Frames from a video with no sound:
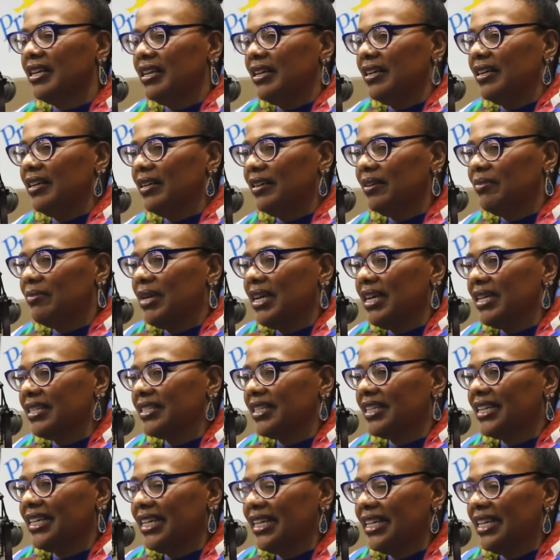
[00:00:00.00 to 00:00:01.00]
Um, as
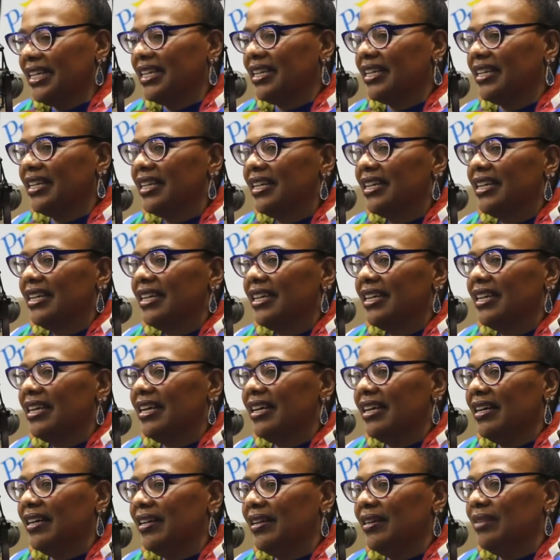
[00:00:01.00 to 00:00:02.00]
a king
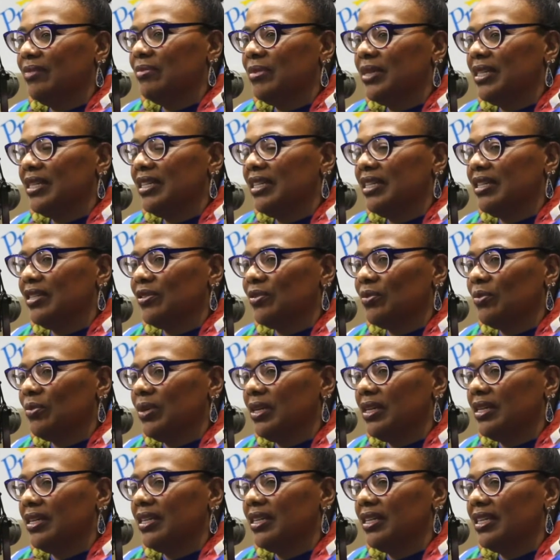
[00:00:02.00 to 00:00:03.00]
um, is
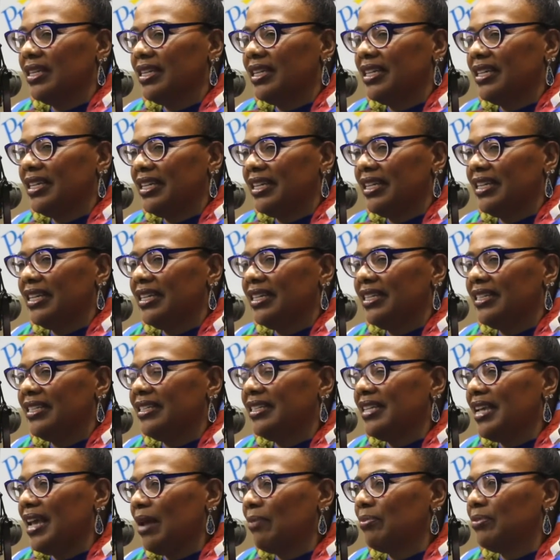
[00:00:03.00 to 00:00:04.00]
what he
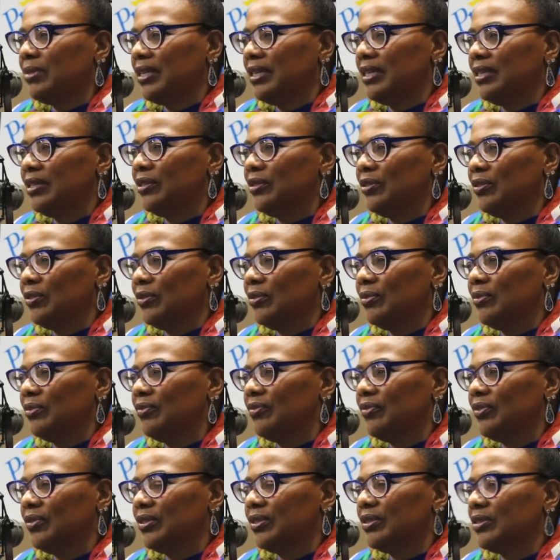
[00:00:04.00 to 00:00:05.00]
tapped into
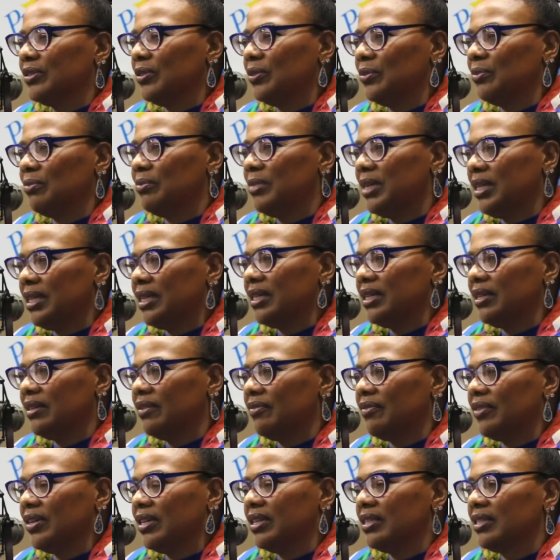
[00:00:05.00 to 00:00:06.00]
for so many
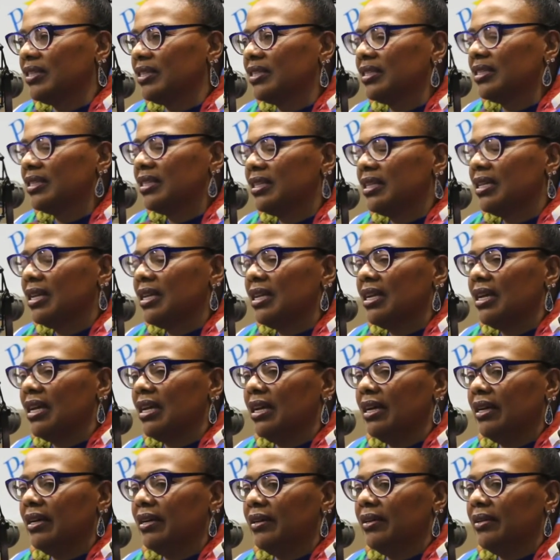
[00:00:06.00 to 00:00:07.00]
of us.
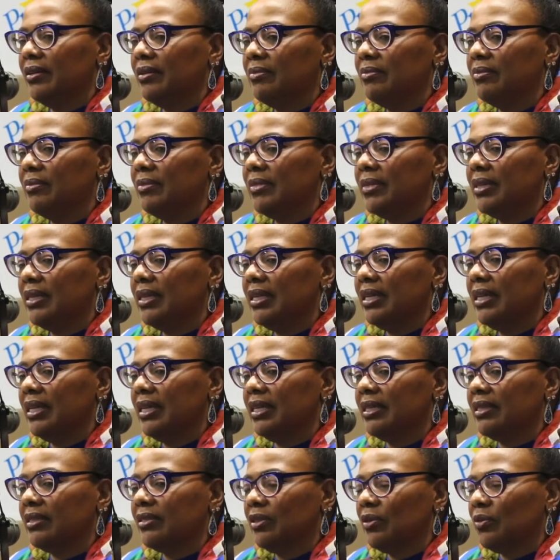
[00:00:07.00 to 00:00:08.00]
Um,
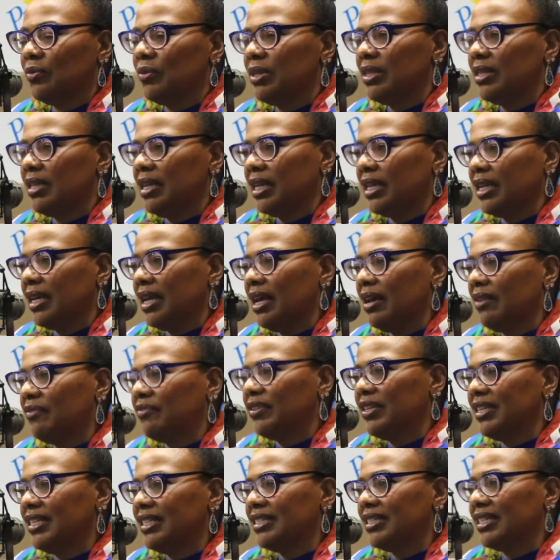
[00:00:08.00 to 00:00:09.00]
and so we thank God
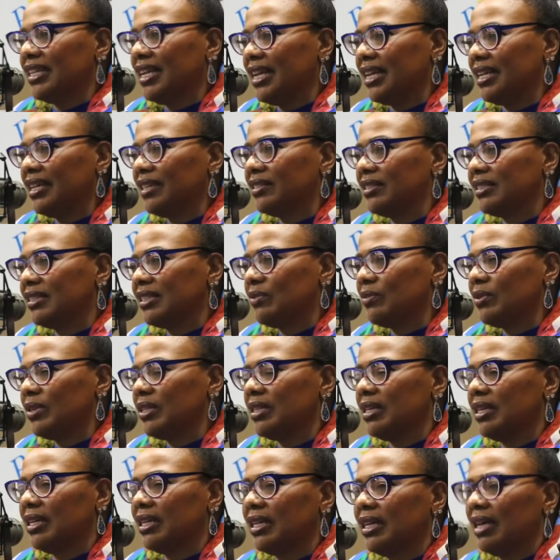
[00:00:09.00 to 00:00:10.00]
for his legacy. We
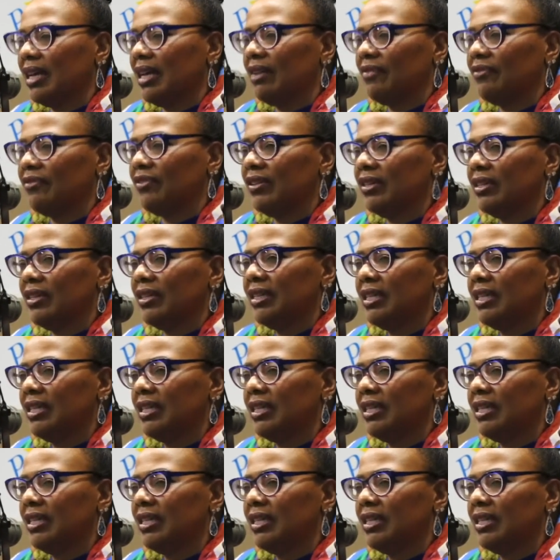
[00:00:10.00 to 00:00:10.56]
thank God for